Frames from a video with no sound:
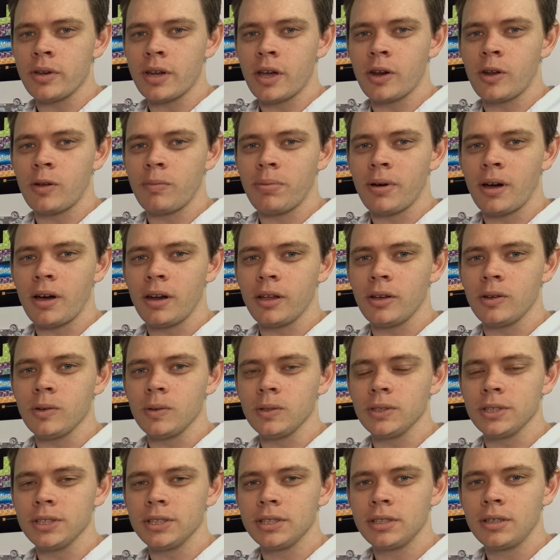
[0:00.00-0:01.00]

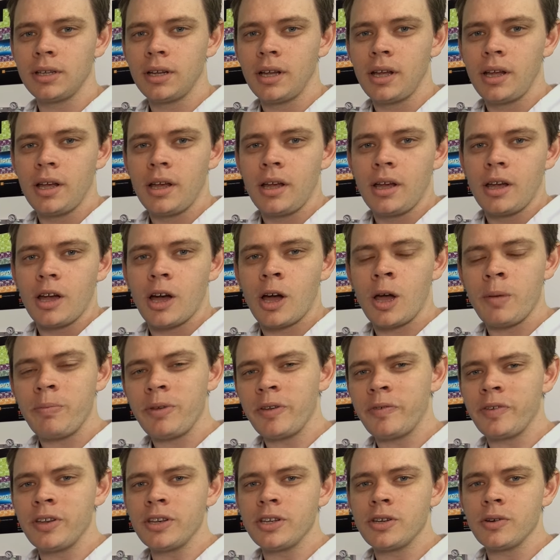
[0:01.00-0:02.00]
nanoparticles. I hope
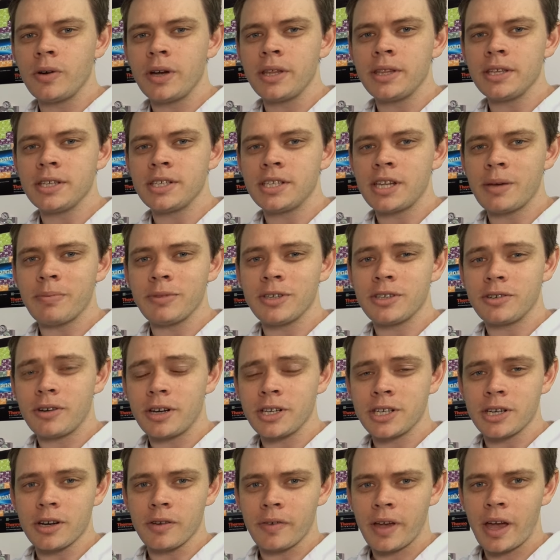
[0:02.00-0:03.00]
you've enjoyed this
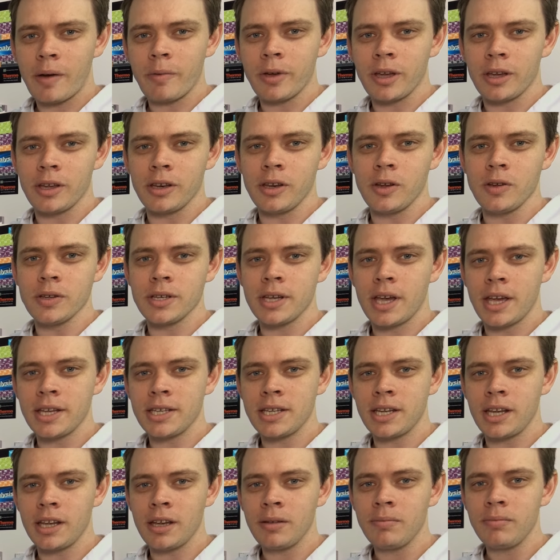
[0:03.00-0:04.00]
demonstration of how we can use
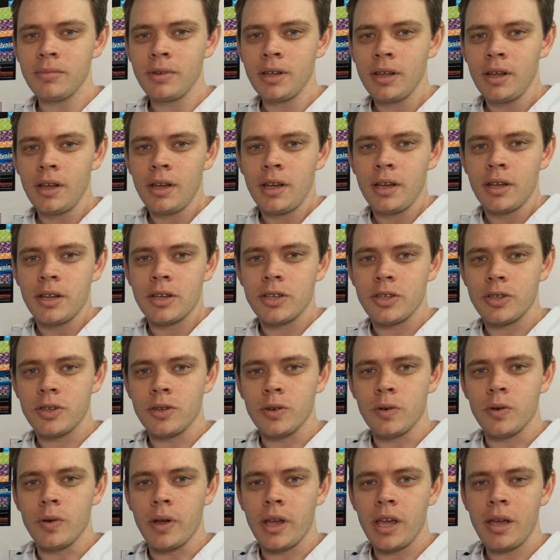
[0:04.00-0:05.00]
SEM
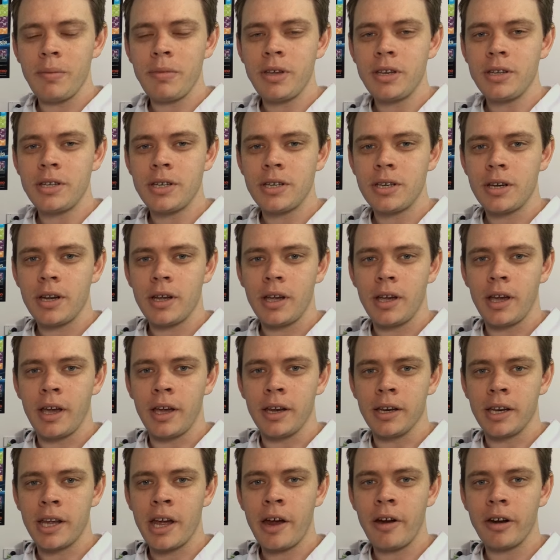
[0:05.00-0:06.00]
to image
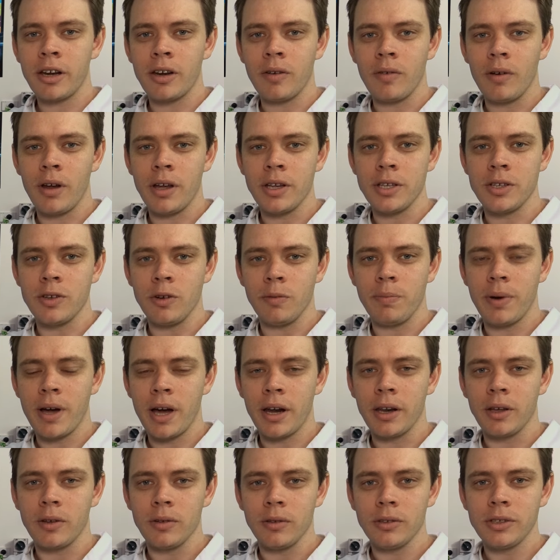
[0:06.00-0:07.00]
and characterize your
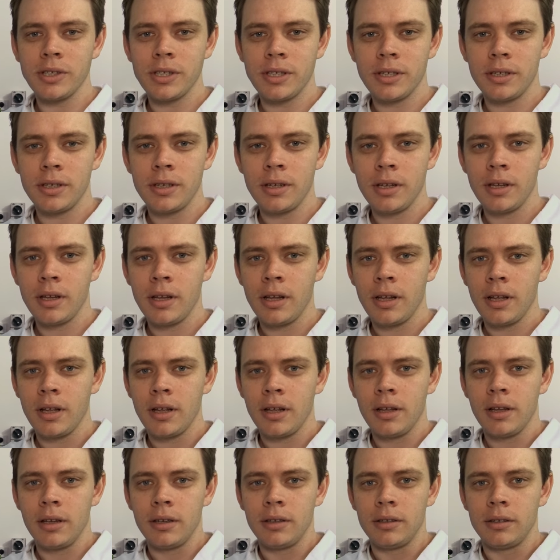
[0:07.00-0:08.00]
particles.
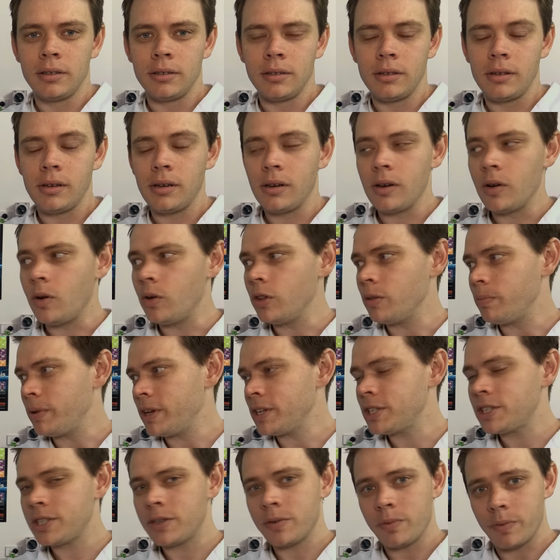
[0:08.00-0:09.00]
All the
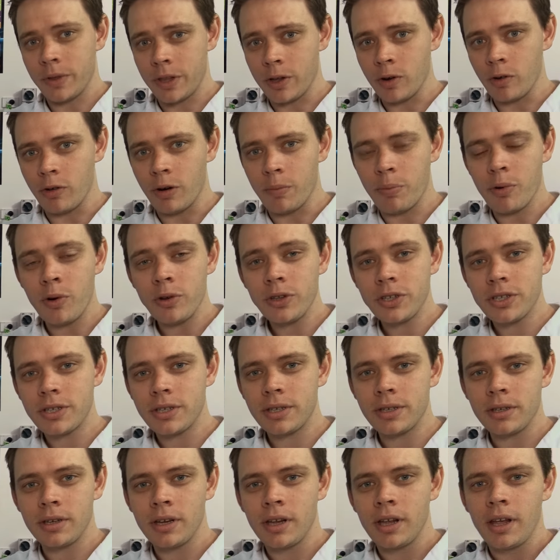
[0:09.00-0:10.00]
best with your
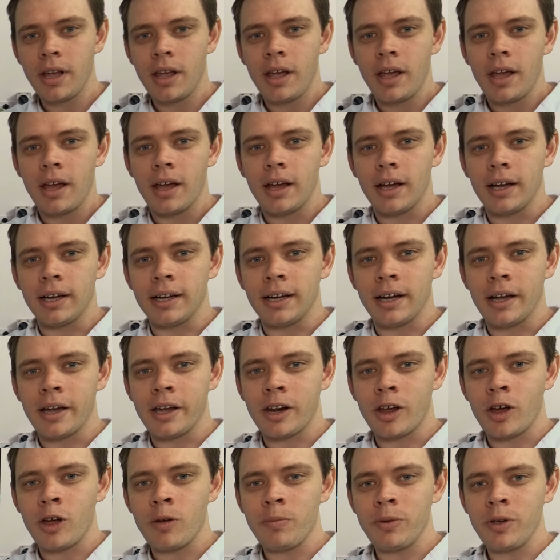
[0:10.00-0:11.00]
reports,
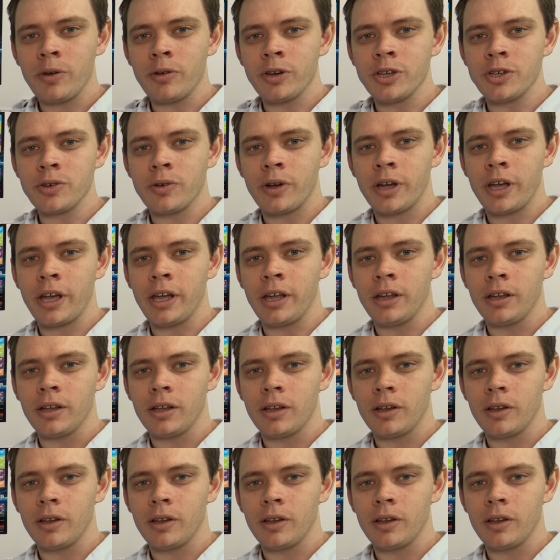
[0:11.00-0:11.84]
and I hope you enjoy